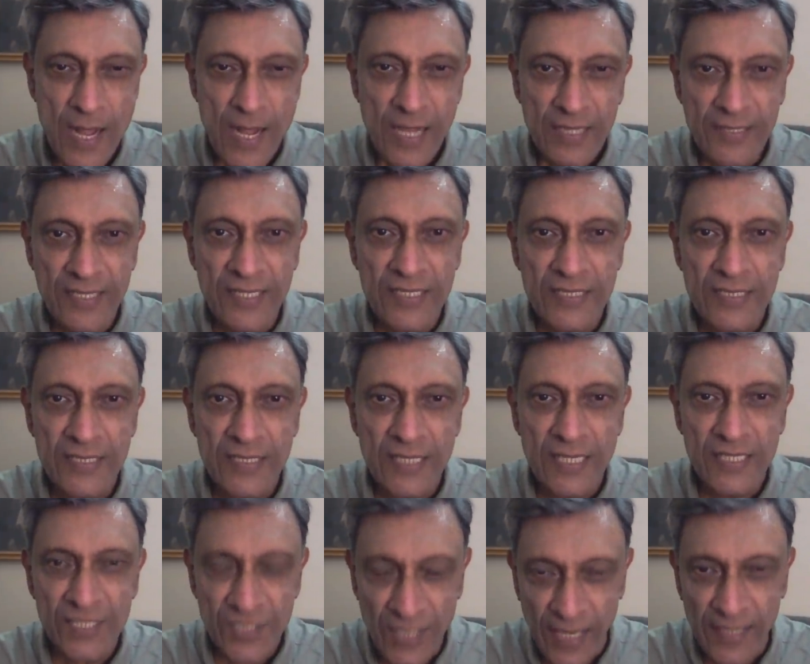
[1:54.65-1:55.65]
This
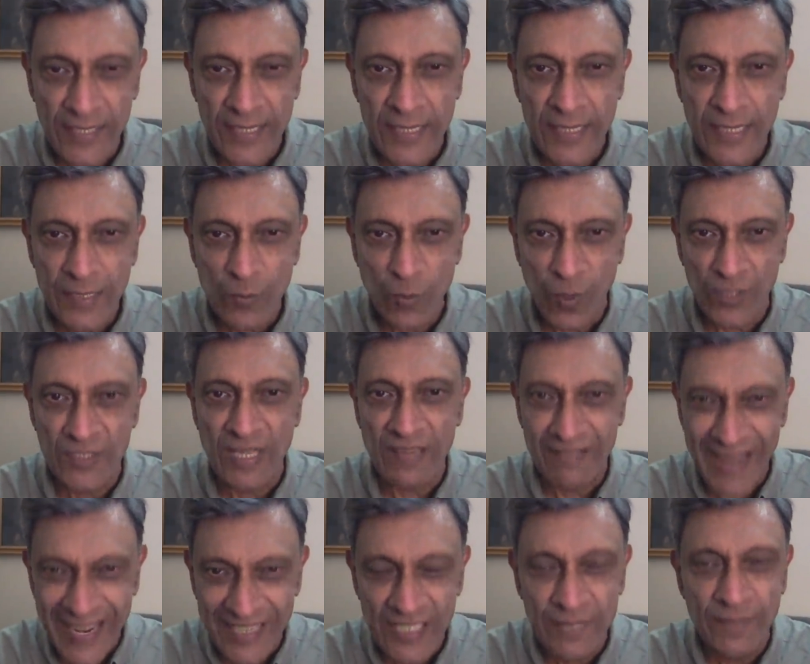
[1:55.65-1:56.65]
study was a
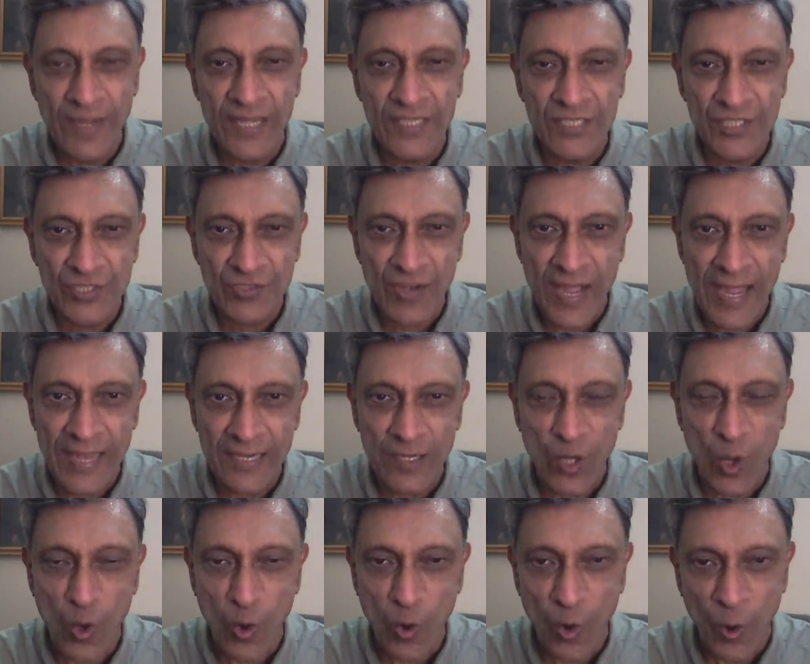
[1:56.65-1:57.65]
randomized trial,
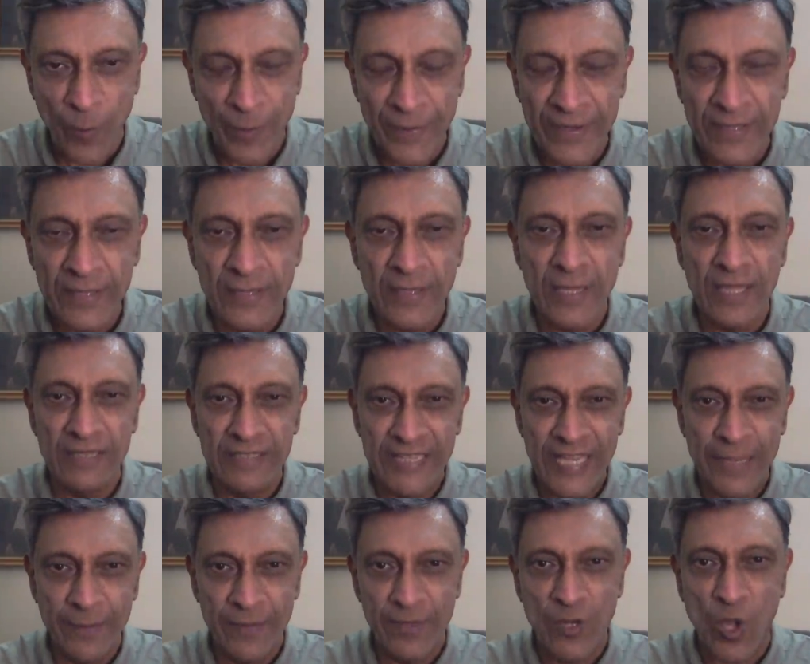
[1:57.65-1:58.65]
open
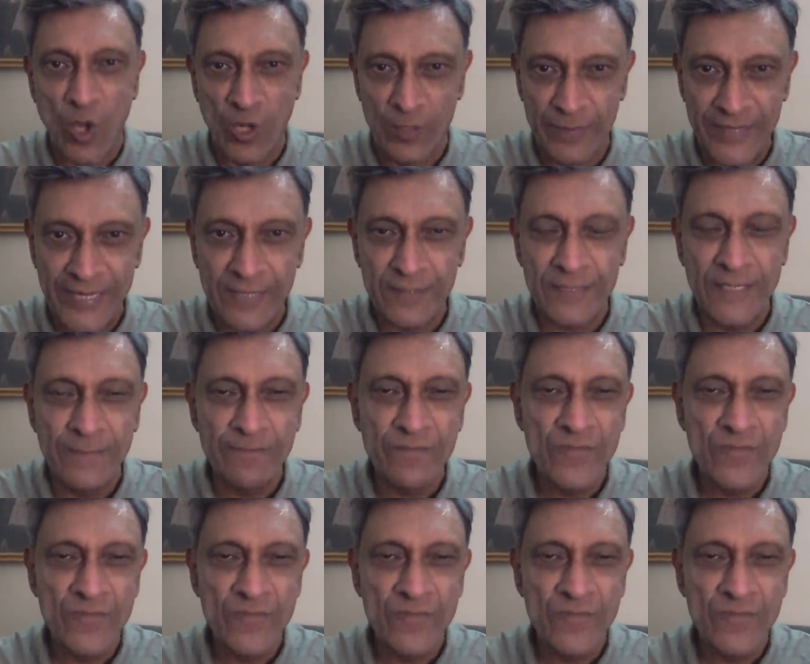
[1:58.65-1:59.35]
label albeit,